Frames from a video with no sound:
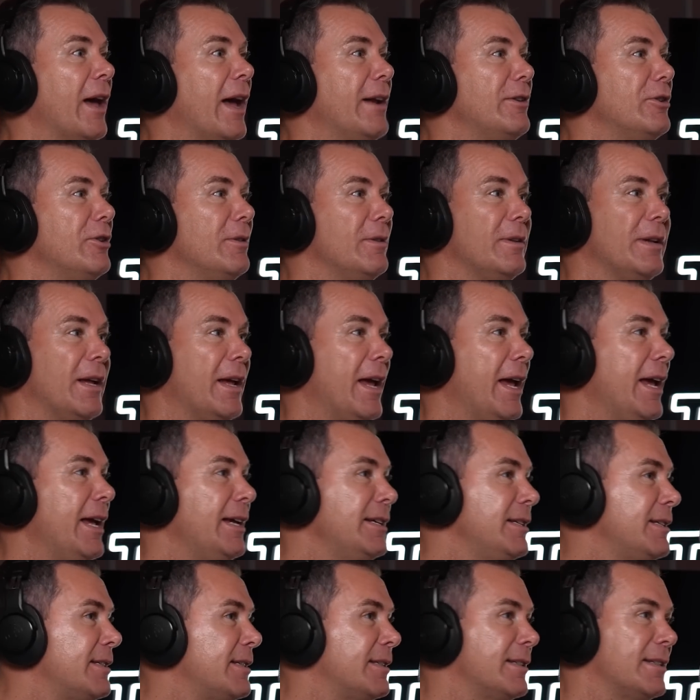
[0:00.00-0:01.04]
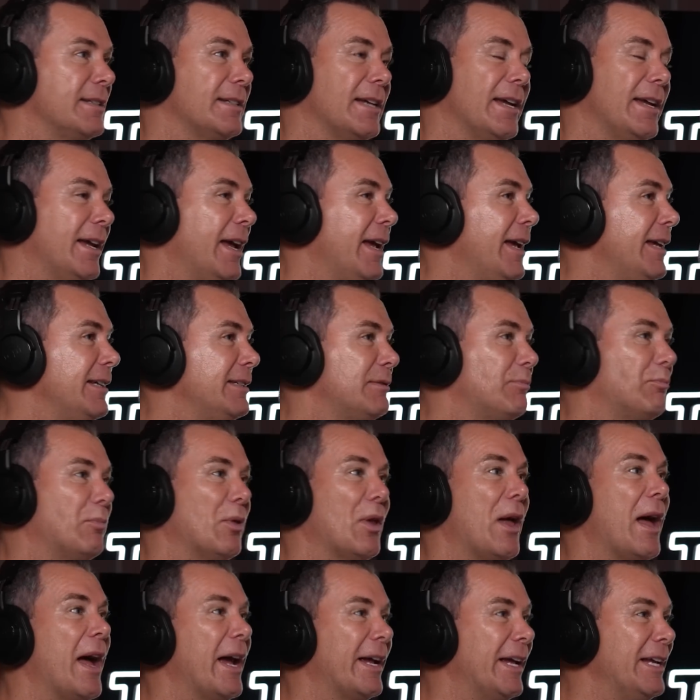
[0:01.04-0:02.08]
and he's
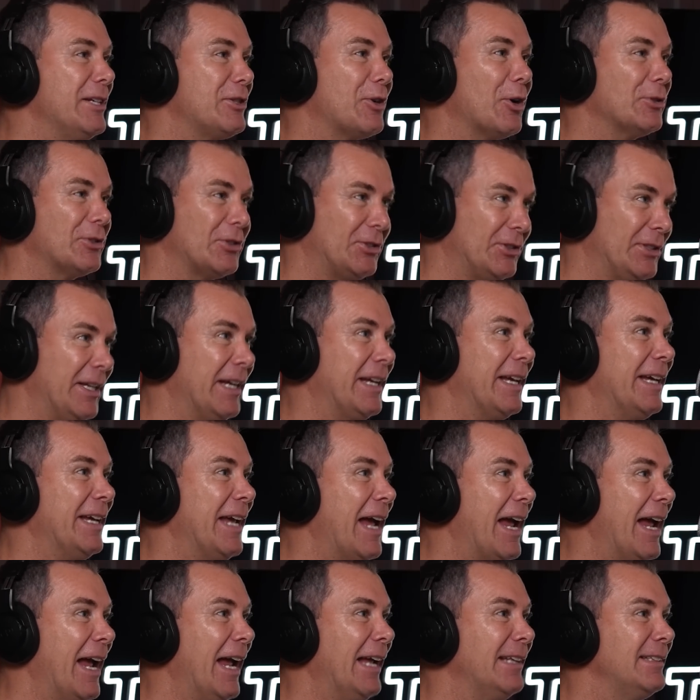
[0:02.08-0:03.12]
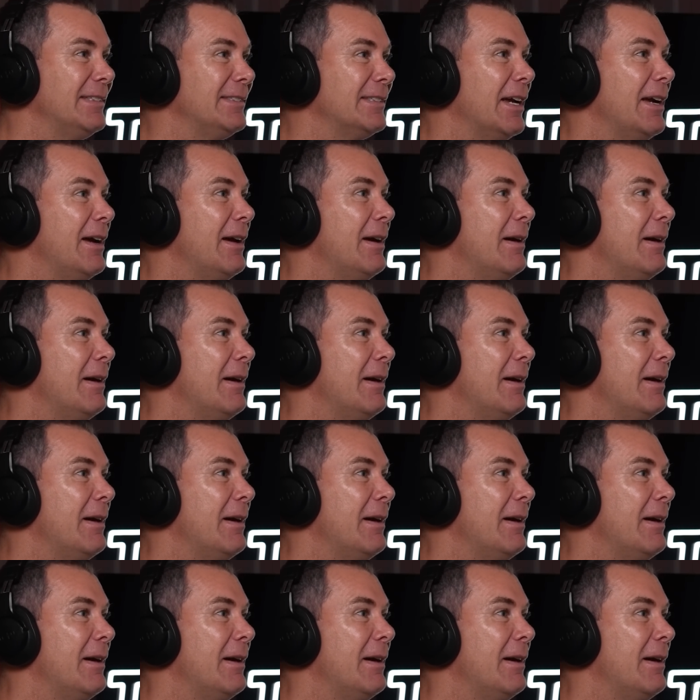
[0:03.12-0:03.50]
playing. He's got sticky hands.